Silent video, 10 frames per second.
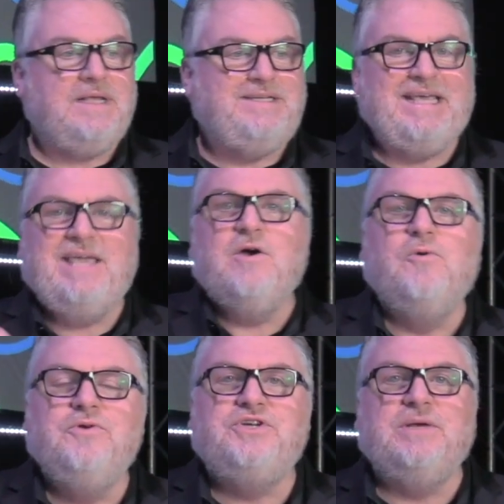Taking
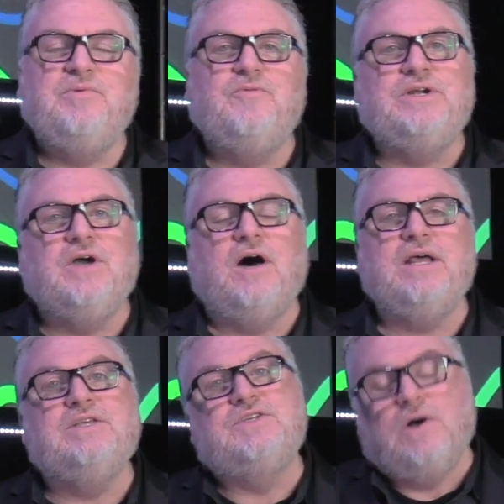ownership of what God
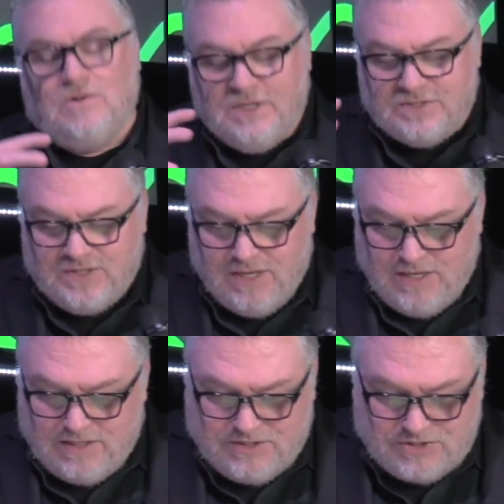has called us
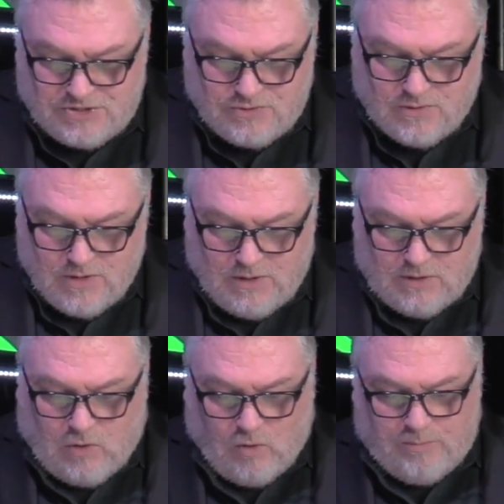to do
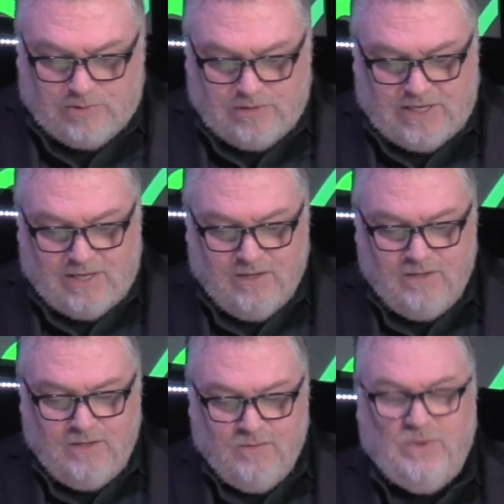corporately.
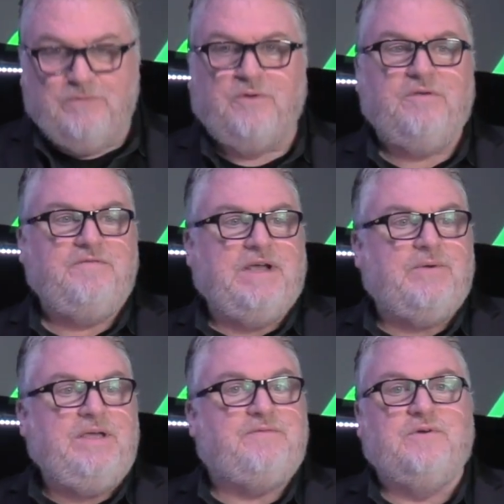When for the
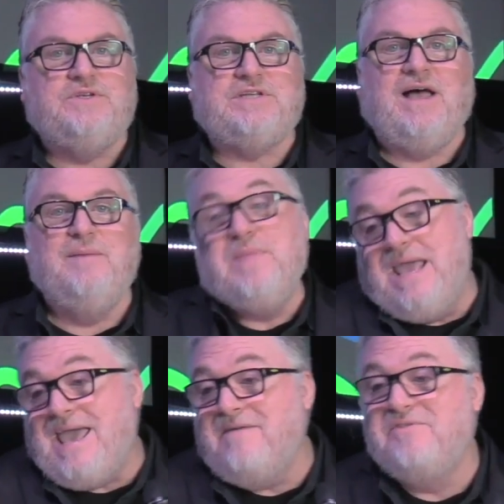very first time
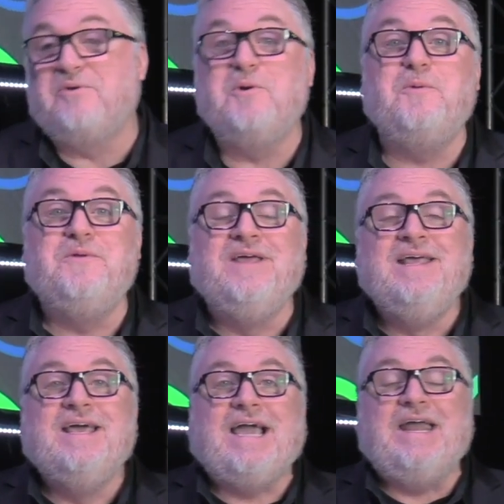they have their own
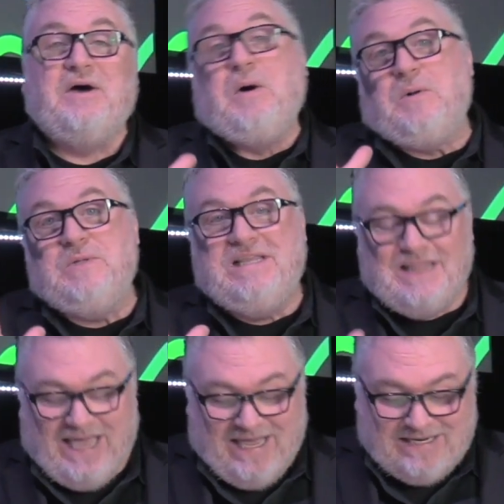kind of Holy
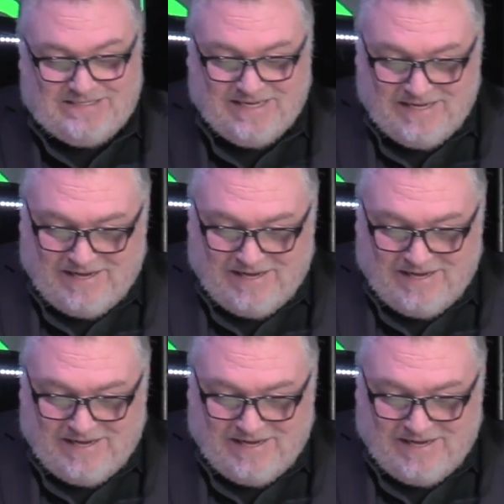Land